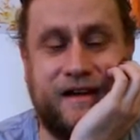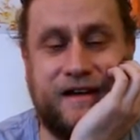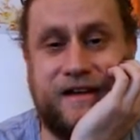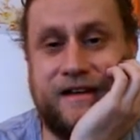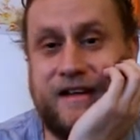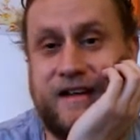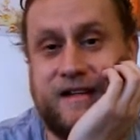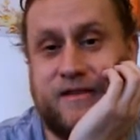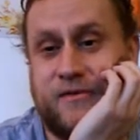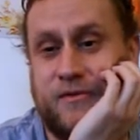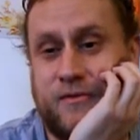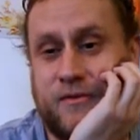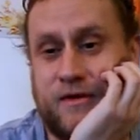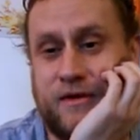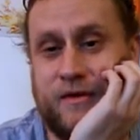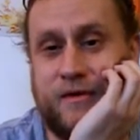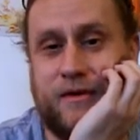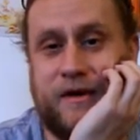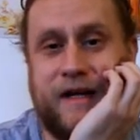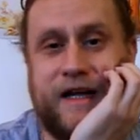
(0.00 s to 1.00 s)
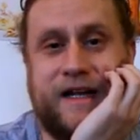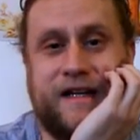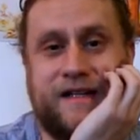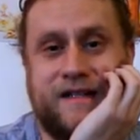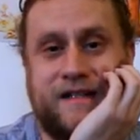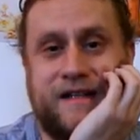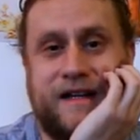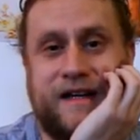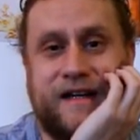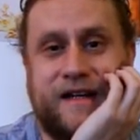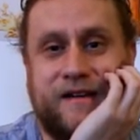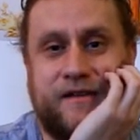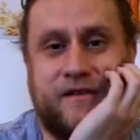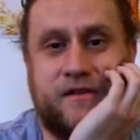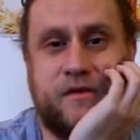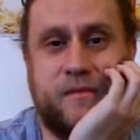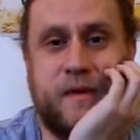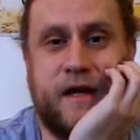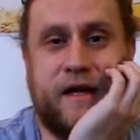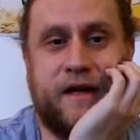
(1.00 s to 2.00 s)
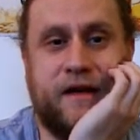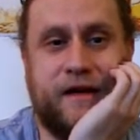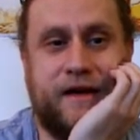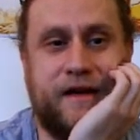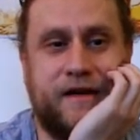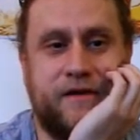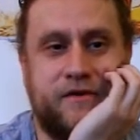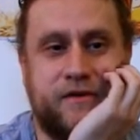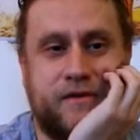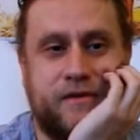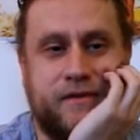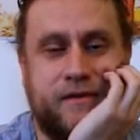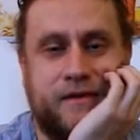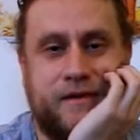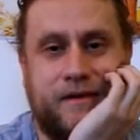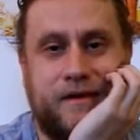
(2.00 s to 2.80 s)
And that's also quite entertaining, the speculation.